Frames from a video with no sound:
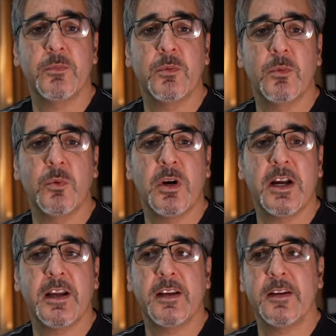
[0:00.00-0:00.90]

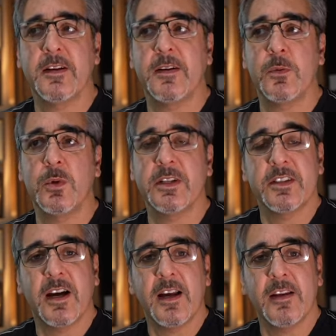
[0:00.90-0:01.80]

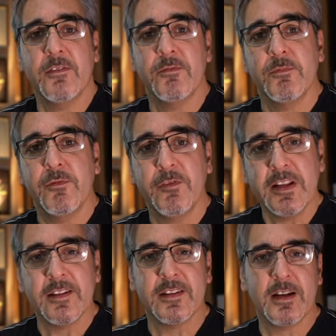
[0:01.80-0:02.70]
what I
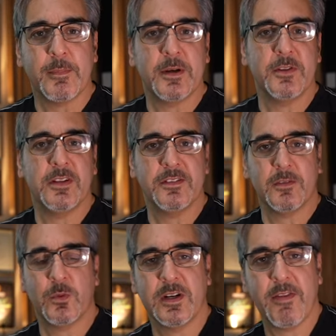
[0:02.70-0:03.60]
feel about this
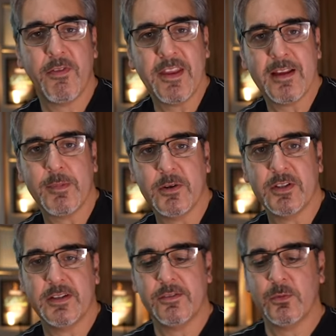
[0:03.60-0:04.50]
and what I think
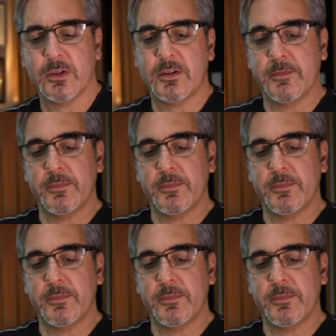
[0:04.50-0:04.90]
about this. Well,